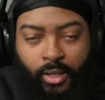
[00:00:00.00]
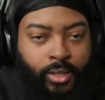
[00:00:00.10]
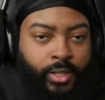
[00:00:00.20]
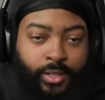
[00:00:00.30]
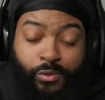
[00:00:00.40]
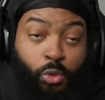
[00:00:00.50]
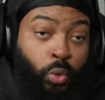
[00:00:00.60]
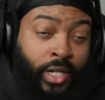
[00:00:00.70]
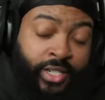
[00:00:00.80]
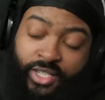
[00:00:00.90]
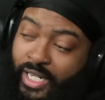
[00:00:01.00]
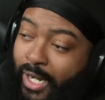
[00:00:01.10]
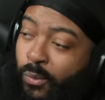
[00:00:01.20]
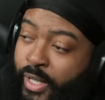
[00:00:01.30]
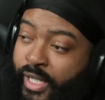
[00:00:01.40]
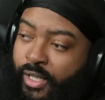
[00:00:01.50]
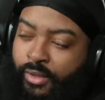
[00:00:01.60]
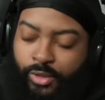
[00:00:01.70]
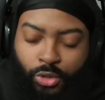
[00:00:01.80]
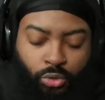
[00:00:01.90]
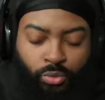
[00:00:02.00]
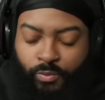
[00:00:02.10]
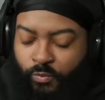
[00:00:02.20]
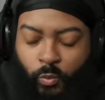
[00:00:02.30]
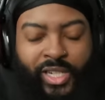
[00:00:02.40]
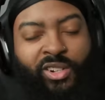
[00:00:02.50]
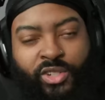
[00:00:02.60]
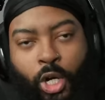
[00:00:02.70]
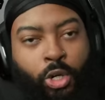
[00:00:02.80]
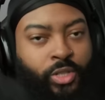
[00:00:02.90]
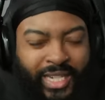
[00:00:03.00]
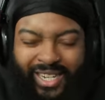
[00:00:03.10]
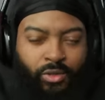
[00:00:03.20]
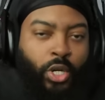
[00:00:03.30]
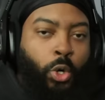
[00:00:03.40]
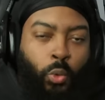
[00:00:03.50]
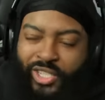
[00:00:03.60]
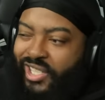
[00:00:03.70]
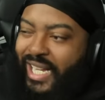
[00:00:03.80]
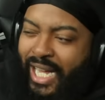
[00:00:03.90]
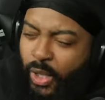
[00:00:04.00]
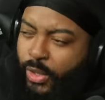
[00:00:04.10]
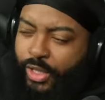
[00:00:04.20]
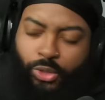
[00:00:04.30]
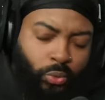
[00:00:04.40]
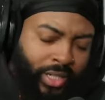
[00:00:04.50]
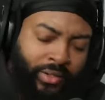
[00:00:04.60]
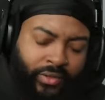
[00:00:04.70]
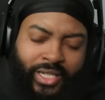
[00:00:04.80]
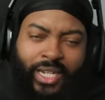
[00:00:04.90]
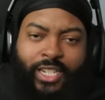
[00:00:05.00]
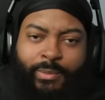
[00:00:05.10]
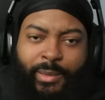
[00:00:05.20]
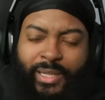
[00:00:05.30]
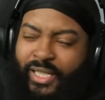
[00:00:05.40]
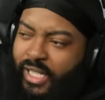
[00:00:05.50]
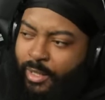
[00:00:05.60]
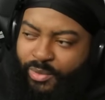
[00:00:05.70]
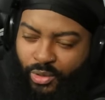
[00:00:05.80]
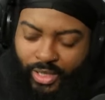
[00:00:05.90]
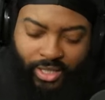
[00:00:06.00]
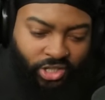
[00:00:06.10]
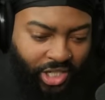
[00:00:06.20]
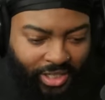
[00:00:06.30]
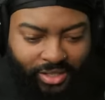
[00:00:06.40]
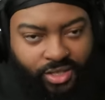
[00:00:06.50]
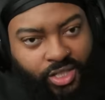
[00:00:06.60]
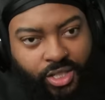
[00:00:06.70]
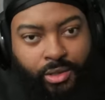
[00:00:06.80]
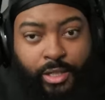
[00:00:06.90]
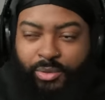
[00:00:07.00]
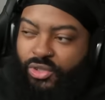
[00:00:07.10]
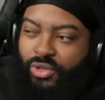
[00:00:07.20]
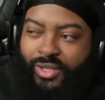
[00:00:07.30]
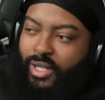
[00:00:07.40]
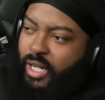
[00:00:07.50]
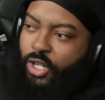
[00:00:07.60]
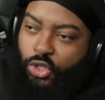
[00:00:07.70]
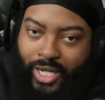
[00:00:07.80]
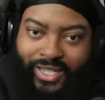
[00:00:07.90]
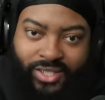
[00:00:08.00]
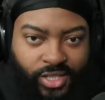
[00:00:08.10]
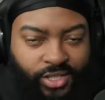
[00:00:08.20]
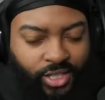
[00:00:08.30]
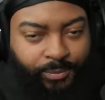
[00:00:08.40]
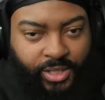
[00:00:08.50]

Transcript: if you run into that ring, you we don't know. They don't know what you got on you, whatever the case may be. Yeah, I'm sure they check at security, but you can try to sneak something